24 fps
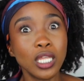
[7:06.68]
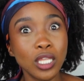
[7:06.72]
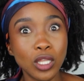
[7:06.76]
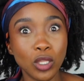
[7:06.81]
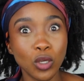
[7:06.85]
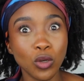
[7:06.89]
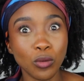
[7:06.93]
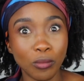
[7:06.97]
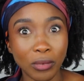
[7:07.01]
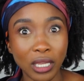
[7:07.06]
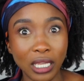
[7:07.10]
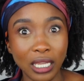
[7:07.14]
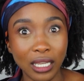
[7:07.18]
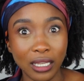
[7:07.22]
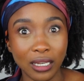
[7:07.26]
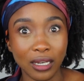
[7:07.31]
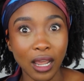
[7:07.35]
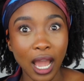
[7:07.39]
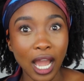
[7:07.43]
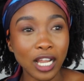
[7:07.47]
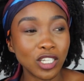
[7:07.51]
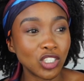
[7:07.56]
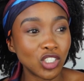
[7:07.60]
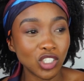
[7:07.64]
do you
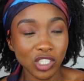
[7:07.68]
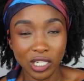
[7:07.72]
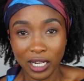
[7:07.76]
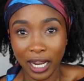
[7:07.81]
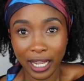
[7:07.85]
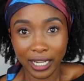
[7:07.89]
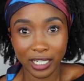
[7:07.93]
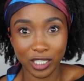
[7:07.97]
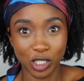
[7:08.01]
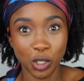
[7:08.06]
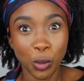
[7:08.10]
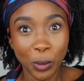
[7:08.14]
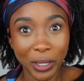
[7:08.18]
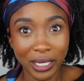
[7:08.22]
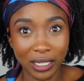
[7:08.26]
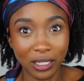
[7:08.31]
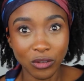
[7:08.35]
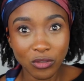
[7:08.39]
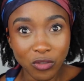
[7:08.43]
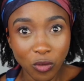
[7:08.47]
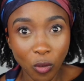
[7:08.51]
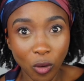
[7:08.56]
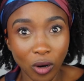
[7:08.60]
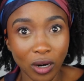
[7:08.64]
mean? Aren't you like
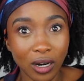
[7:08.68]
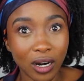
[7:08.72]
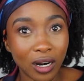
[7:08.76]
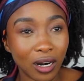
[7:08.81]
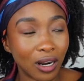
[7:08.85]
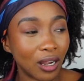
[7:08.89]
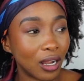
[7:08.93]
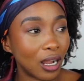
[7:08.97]
24?